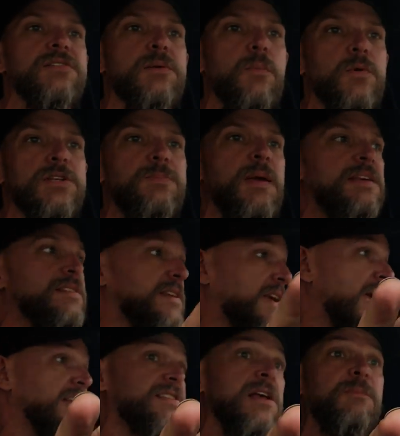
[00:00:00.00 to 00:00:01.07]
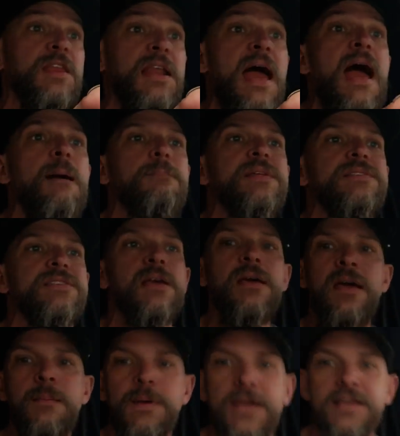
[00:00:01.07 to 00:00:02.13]
some more space in case something happens.
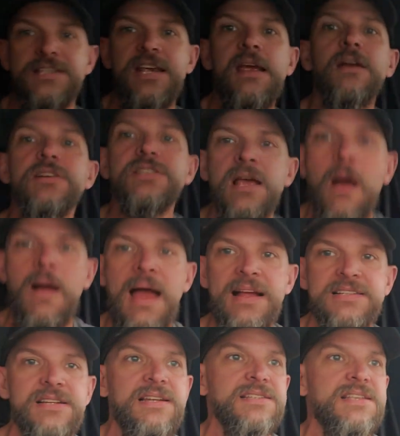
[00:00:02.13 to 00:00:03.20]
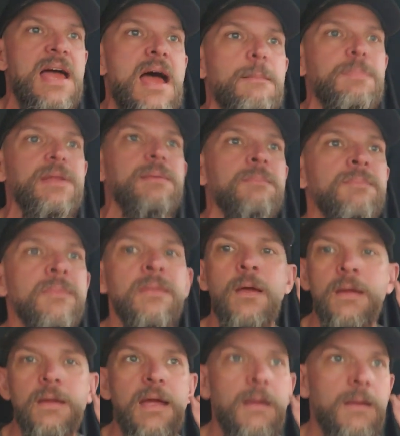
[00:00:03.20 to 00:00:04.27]
Because here's how accidents happen.
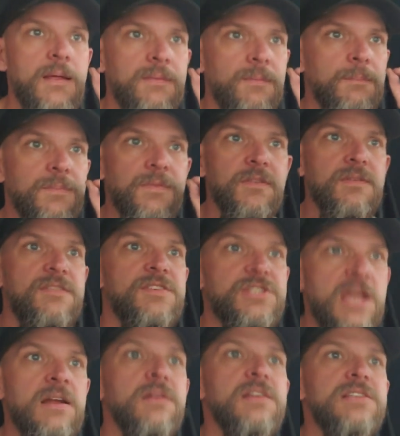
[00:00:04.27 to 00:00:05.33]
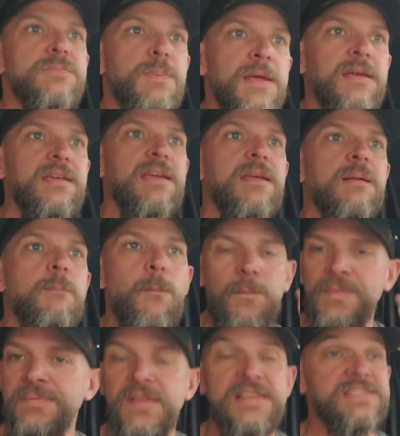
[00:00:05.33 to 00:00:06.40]
Generally speaking,
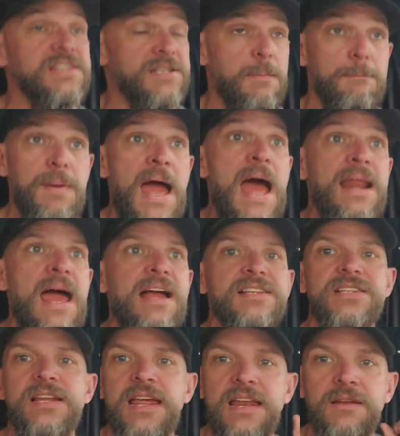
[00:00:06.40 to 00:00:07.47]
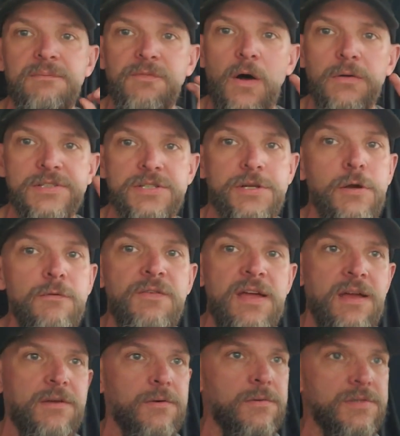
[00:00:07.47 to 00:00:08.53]
unless it's a bad accident, it involves two
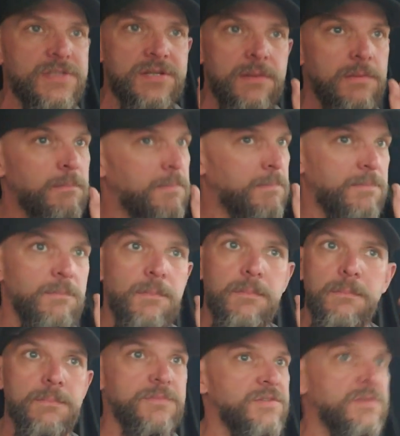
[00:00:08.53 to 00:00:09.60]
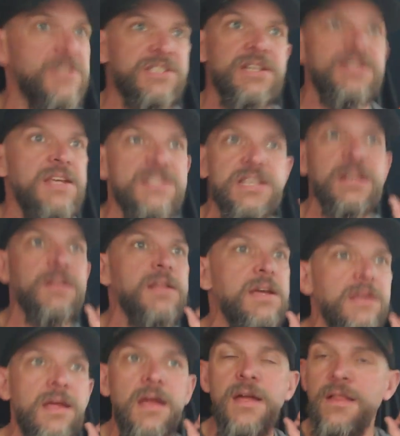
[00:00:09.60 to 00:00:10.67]
vehicles.
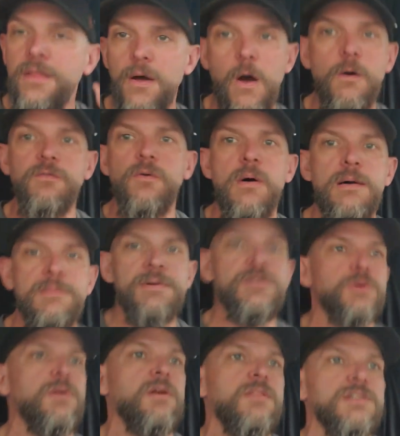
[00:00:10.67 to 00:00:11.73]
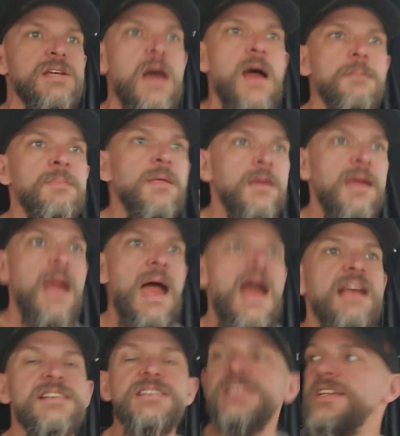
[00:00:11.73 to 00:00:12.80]
Statistically, the overwhelming majority of the time,
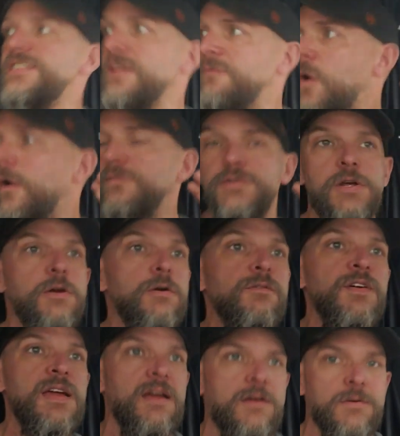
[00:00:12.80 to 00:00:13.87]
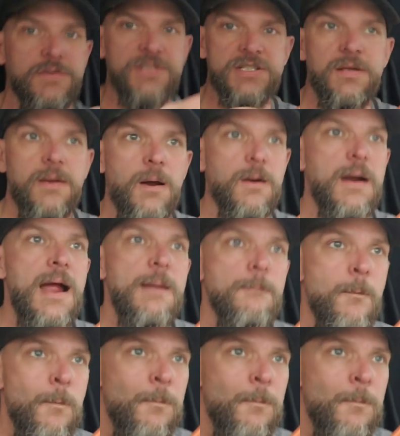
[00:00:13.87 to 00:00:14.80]
accidents involve two vehicles, all right?